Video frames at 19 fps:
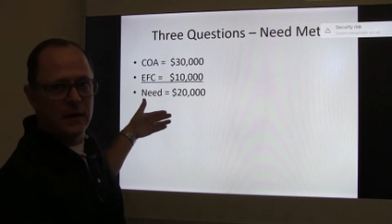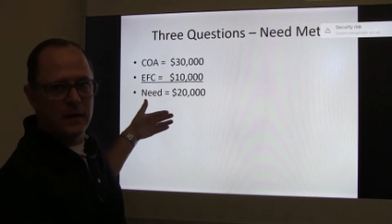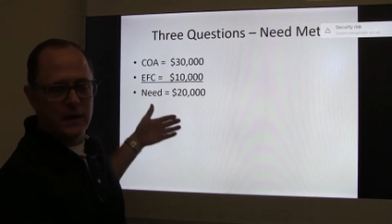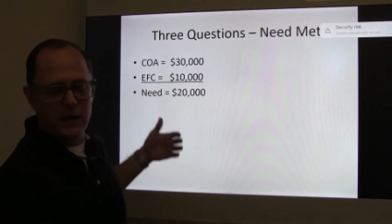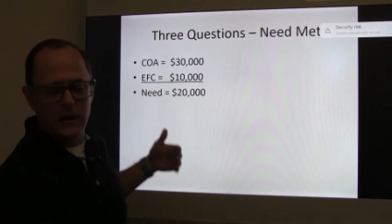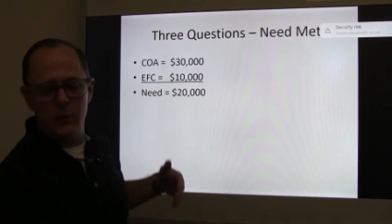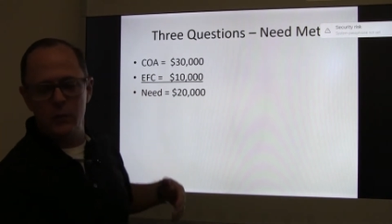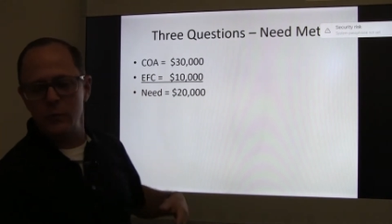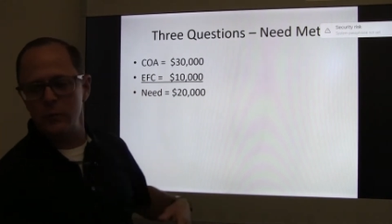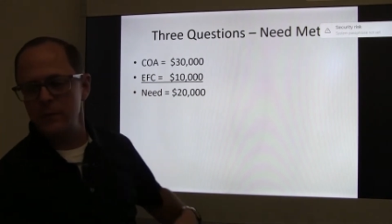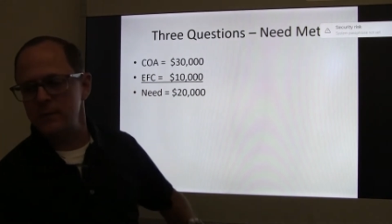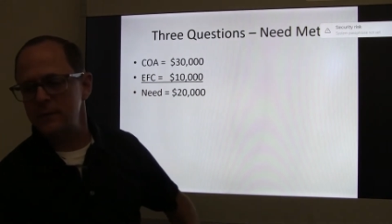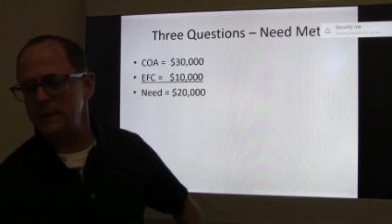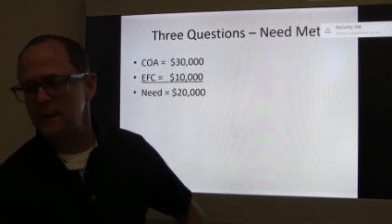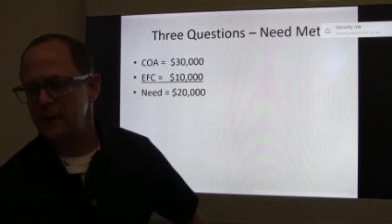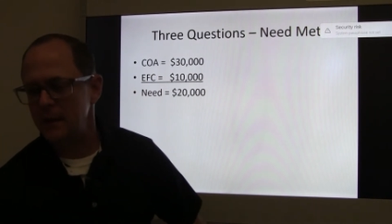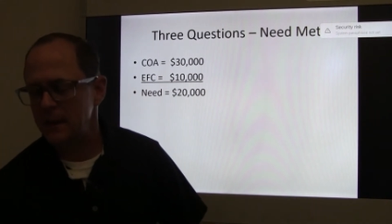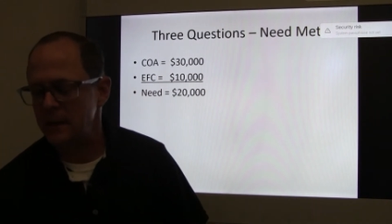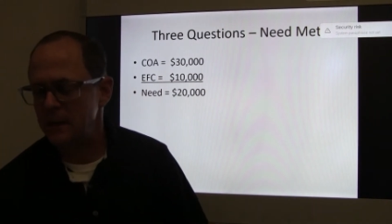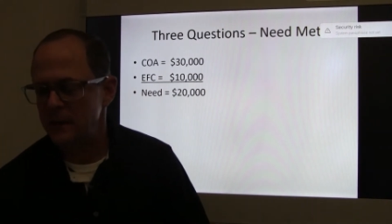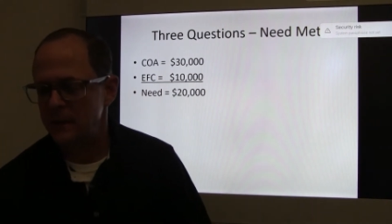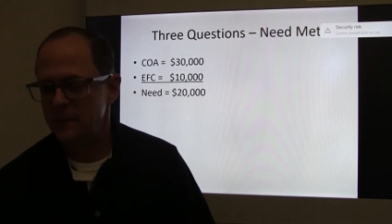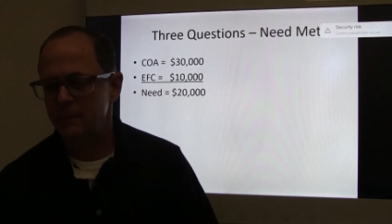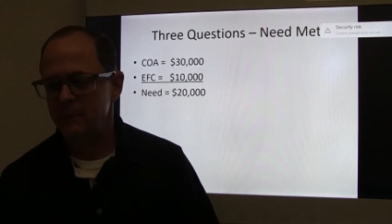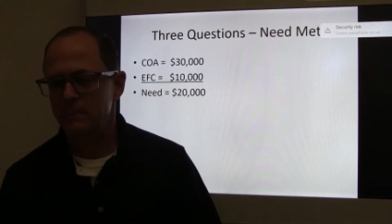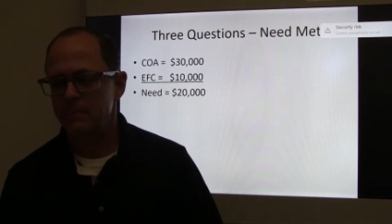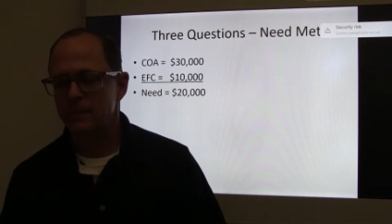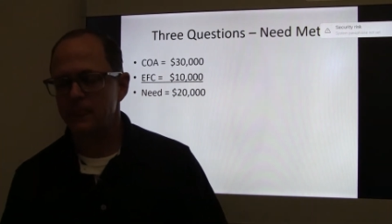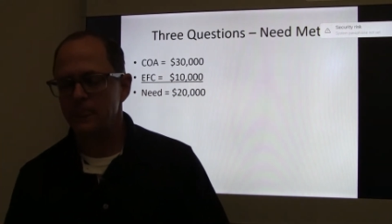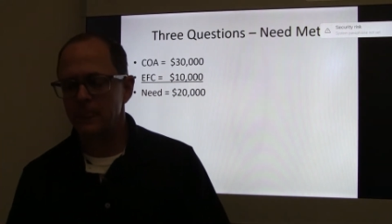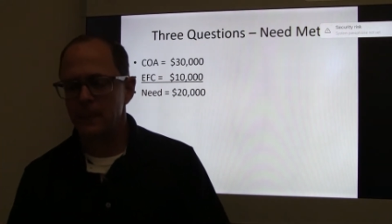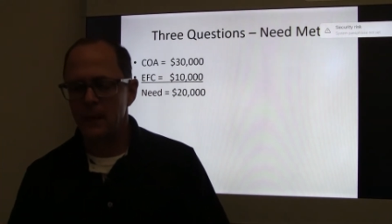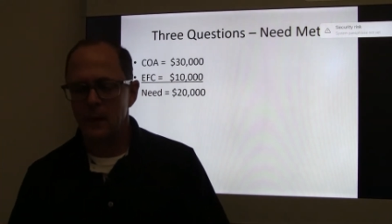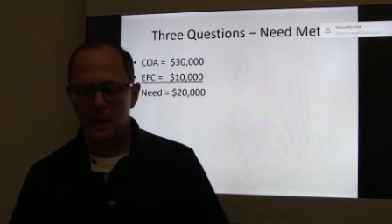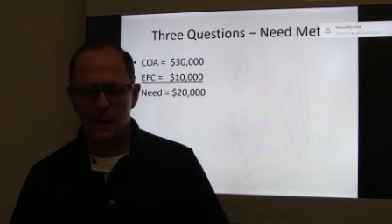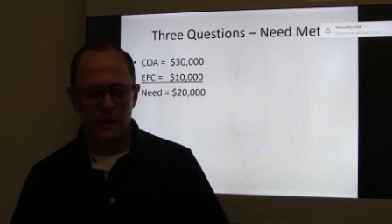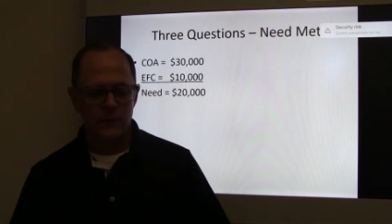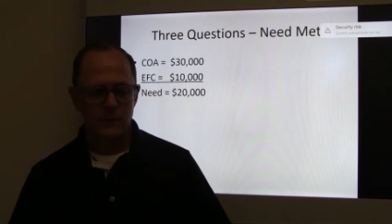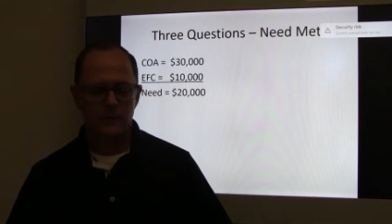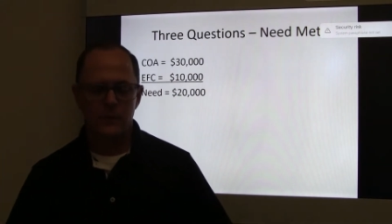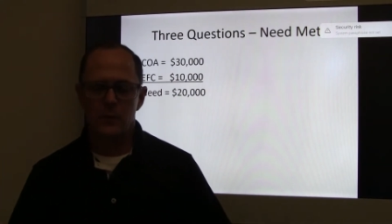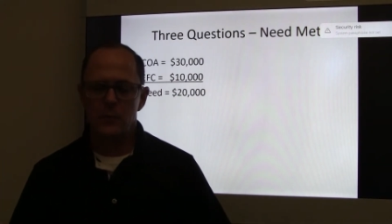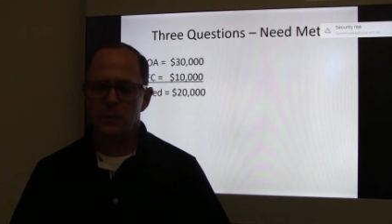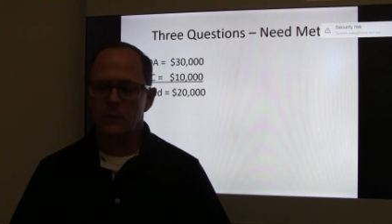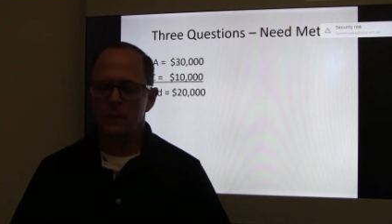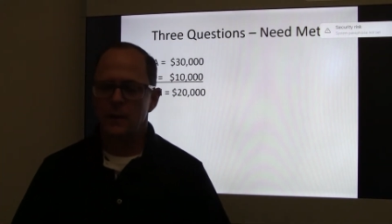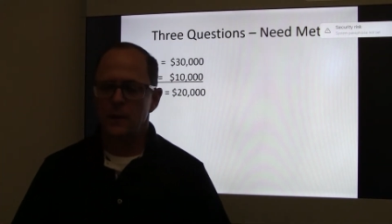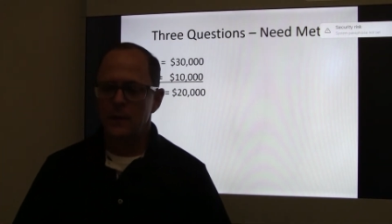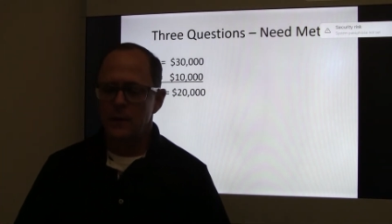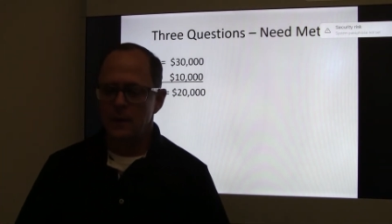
equals need. So